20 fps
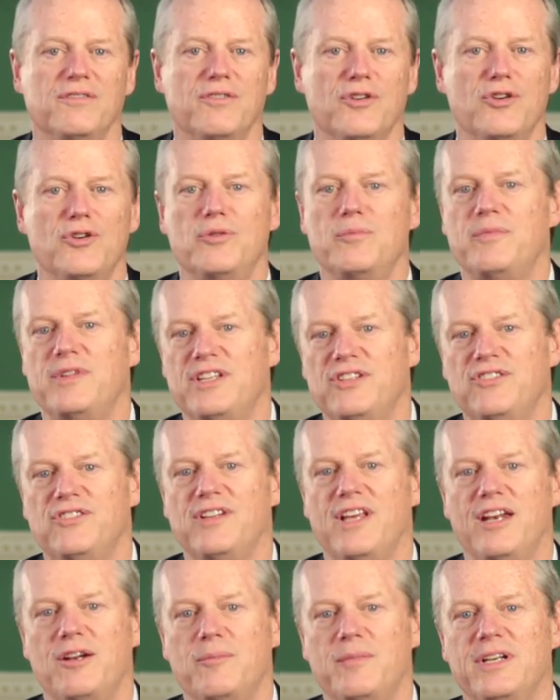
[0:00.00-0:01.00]
for whom this
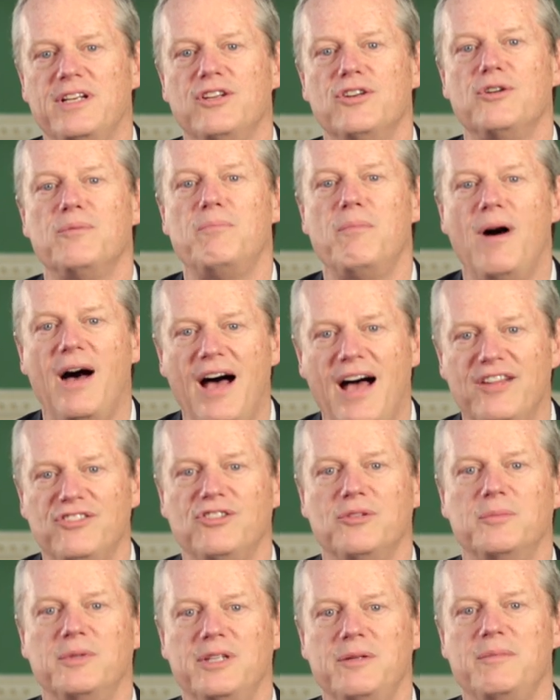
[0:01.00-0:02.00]
sentiment could
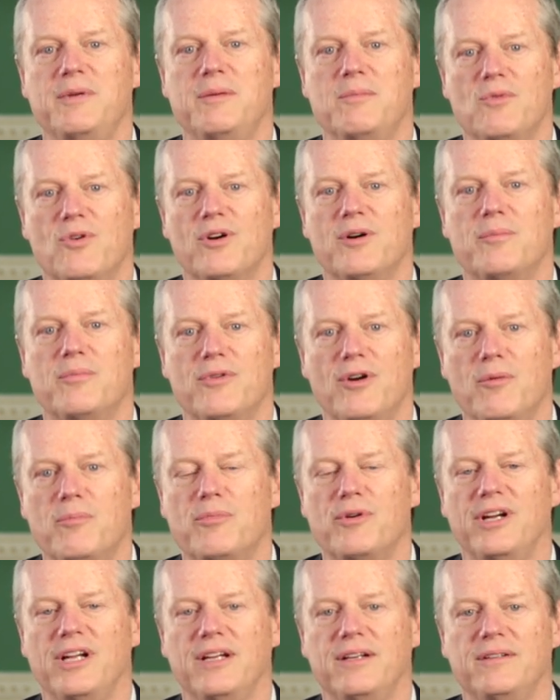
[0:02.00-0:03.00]
possibly be more
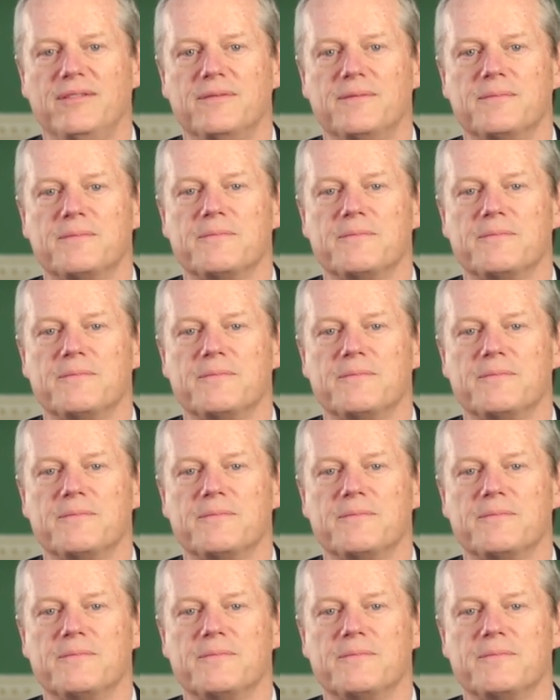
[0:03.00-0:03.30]
appropriate.